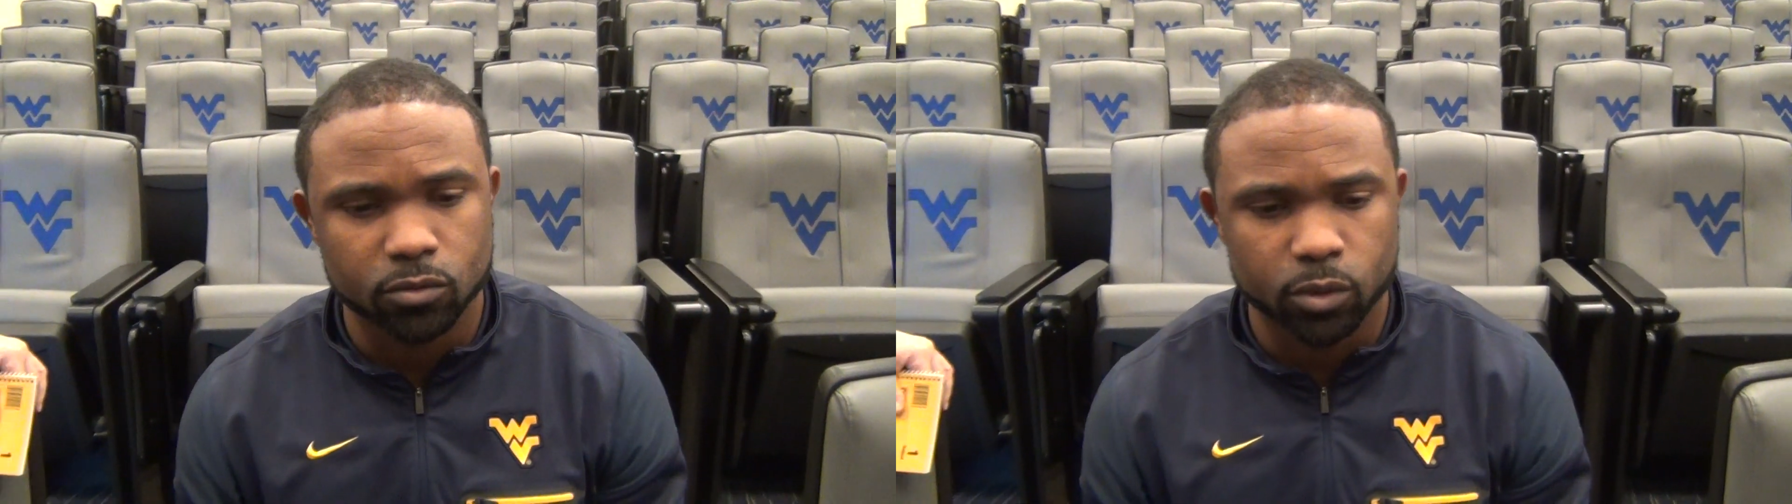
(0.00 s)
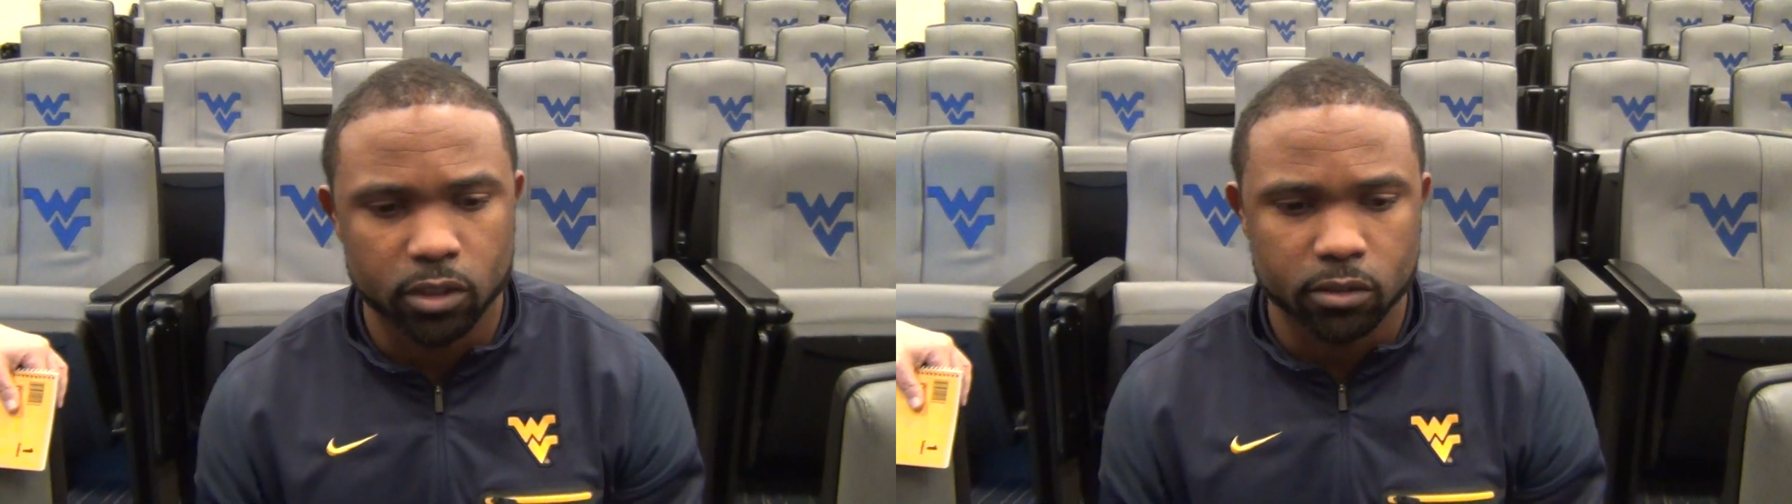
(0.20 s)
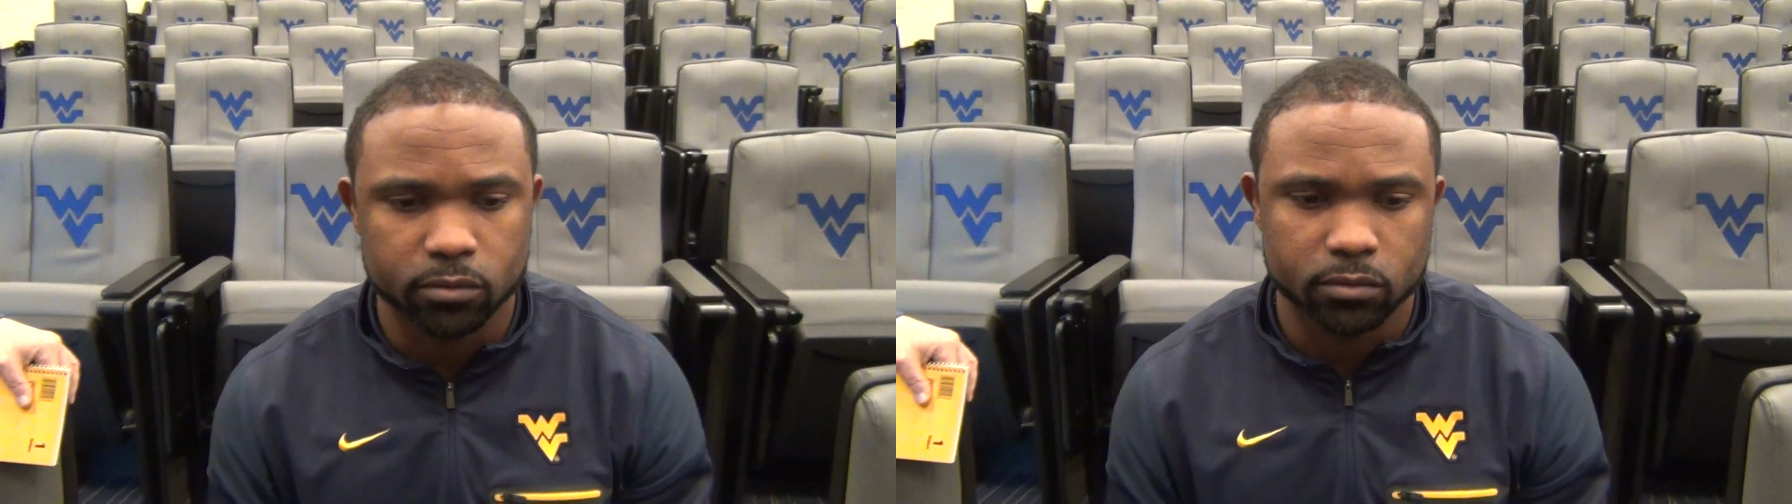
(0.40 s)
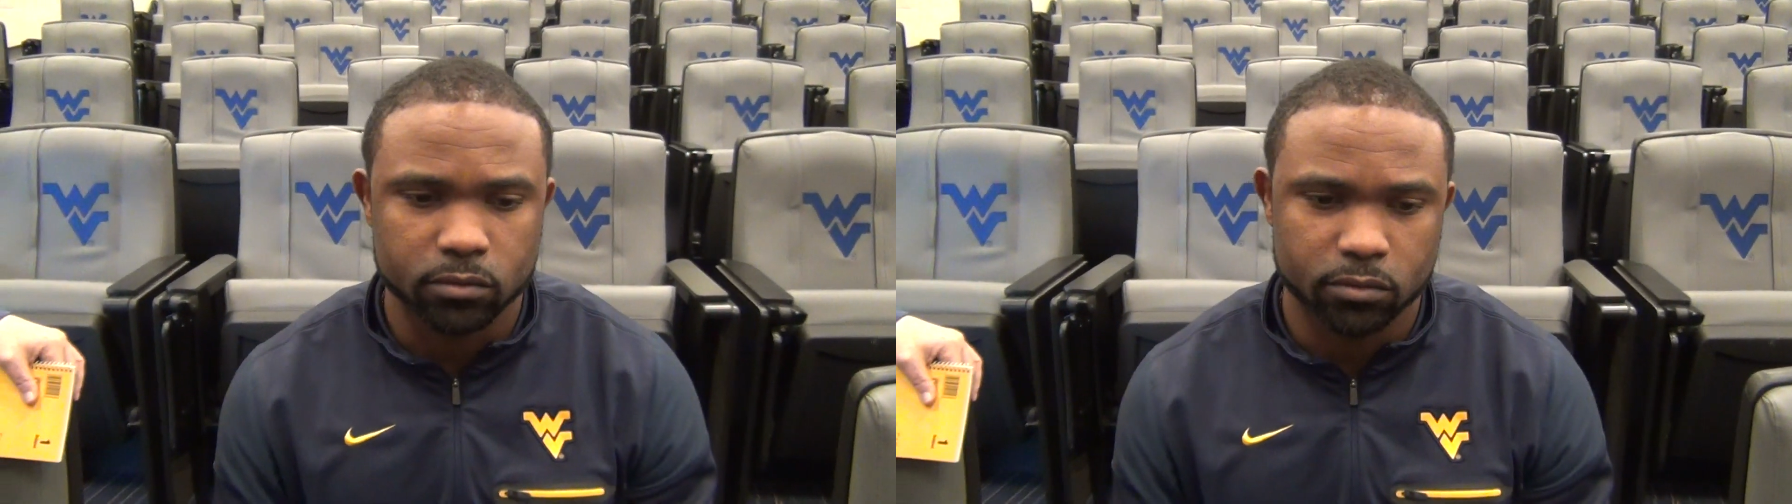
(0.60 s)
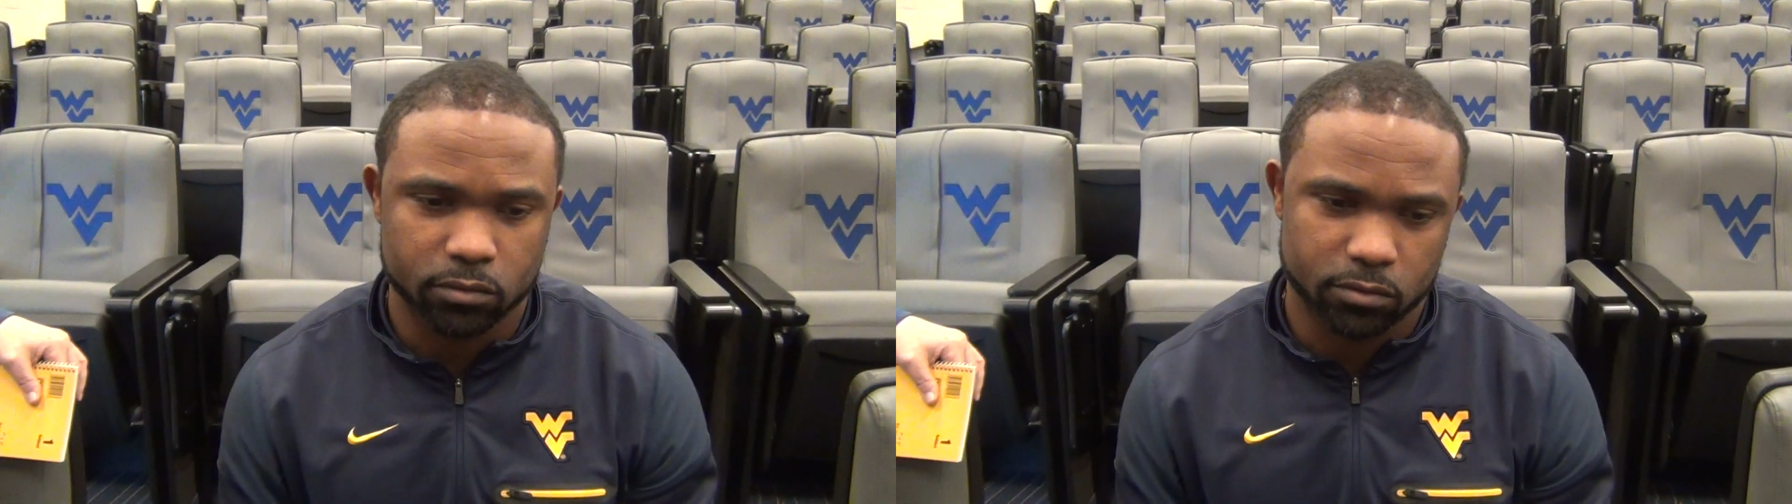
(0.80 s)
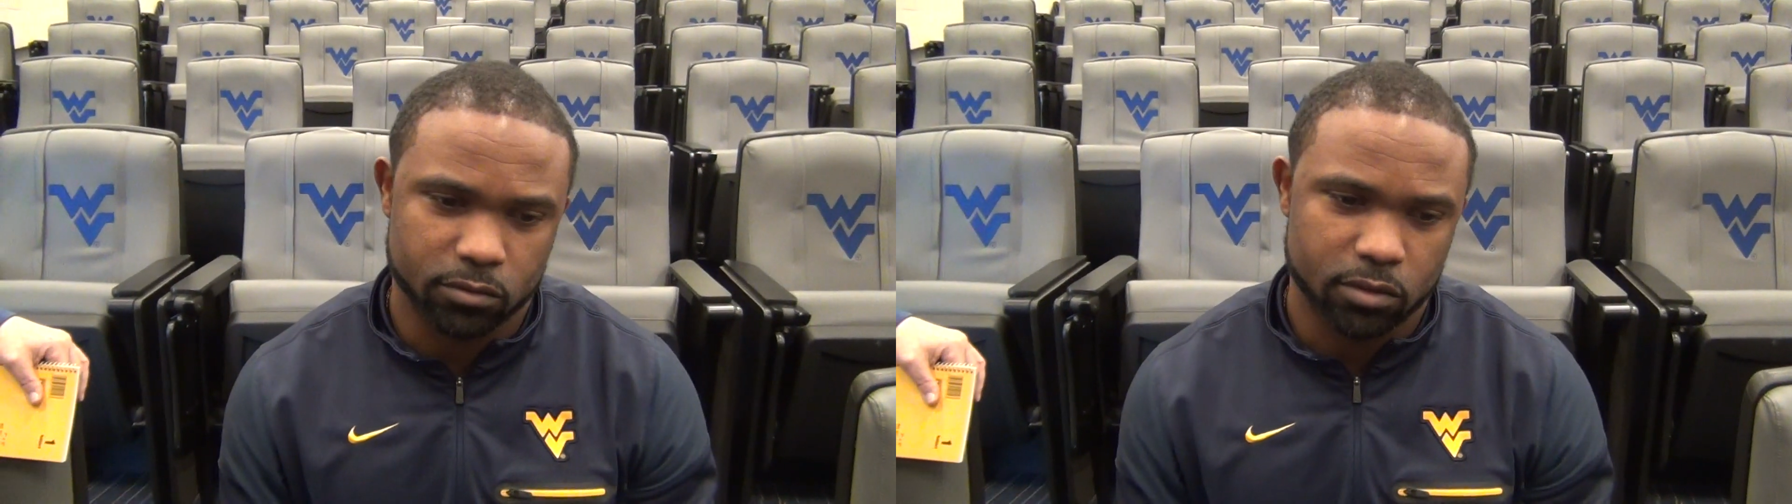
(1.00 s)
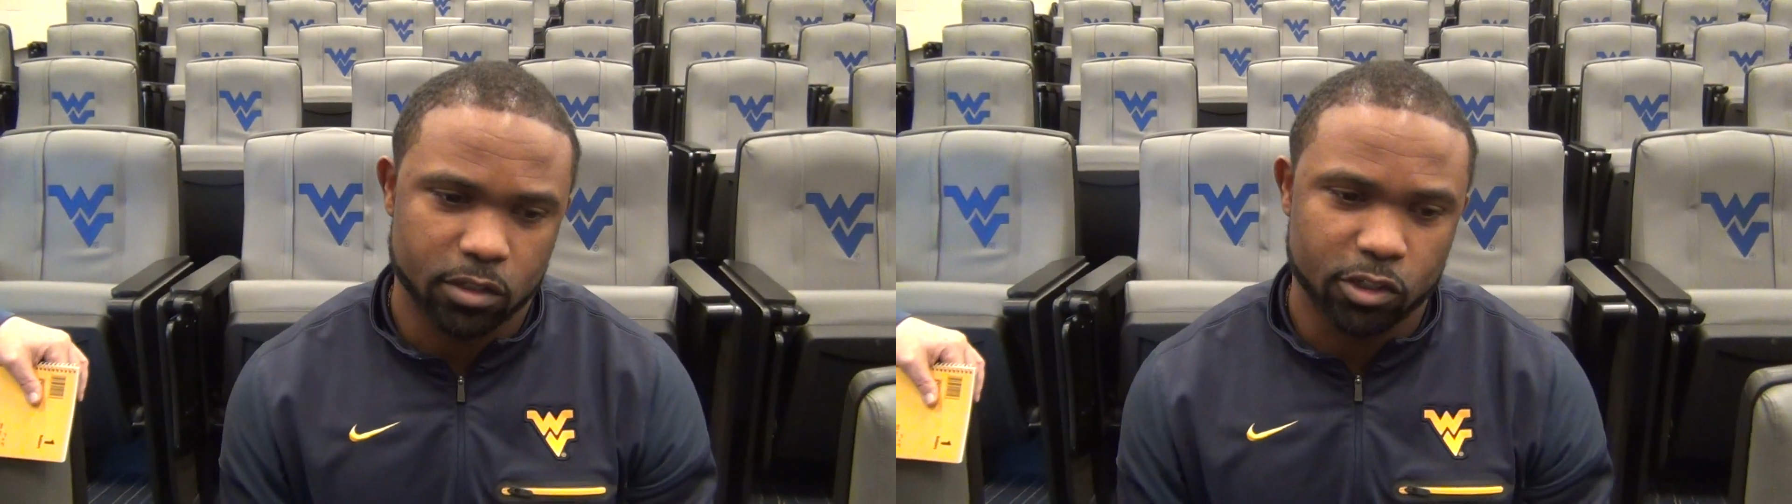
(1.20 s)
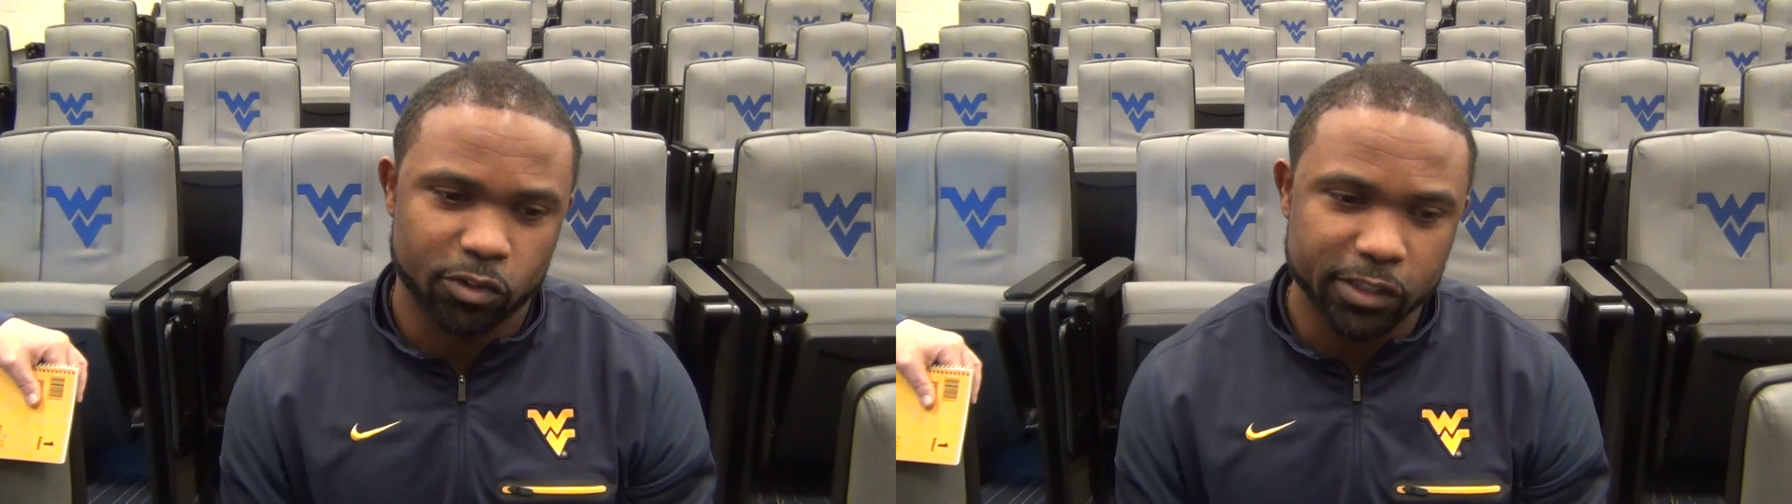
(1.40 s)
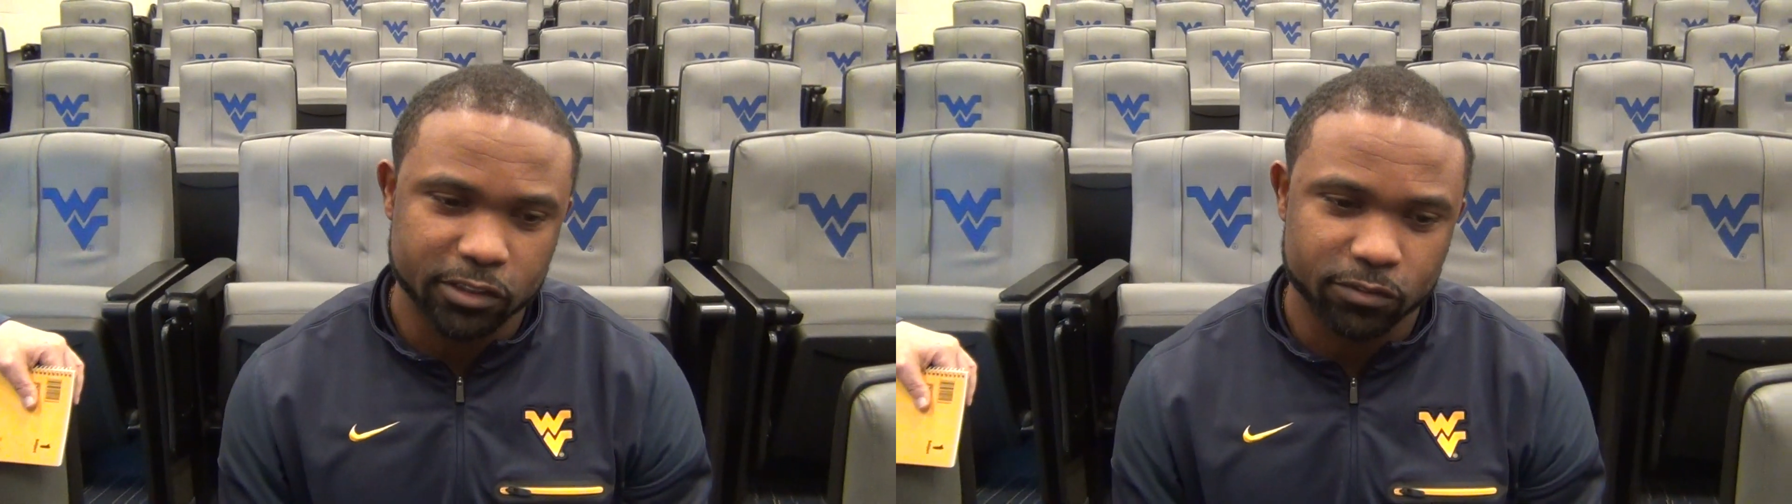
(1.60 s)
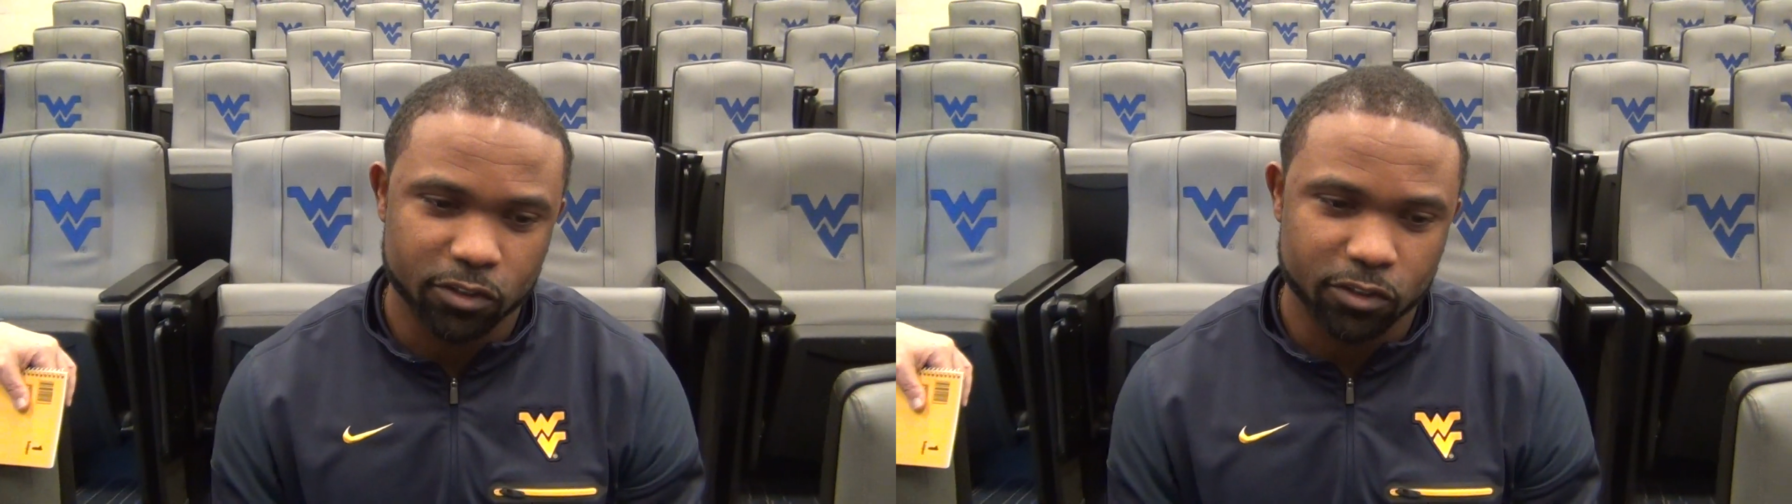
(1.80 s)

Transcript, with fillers: Well, aggression